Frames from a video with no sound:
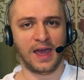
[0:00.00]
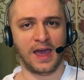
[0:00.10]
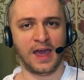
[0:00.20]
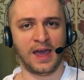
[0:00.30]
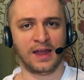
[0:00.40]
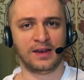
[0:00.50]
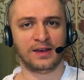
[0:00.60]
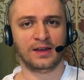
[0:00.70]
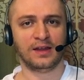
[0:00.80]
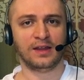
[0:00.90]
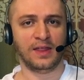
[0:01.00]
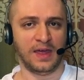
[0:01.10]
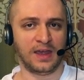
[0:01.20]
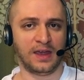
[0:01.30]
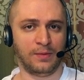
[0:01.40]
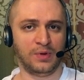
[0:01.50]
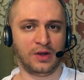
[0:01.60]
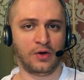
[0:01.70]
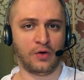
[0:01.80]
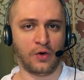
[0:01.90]
and they can be
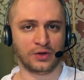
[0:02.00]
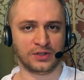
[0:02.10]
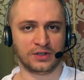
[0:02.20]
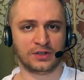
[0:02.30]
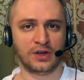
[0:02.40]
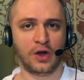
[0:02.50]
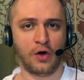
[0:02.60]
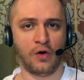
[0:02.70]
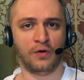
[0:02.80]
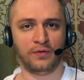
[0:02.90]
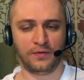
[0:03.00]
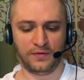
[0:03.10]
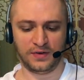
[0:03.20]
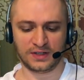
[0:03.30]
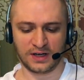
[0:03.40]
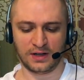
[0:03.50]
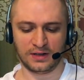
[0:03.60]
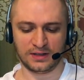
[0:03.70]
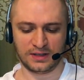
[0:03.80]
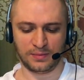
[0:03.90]
causes of physical
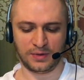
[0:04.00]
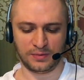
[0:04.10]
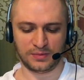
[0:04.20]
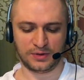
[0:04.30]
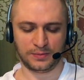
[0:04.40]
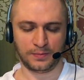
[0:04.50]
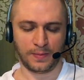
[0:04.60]
symptoms.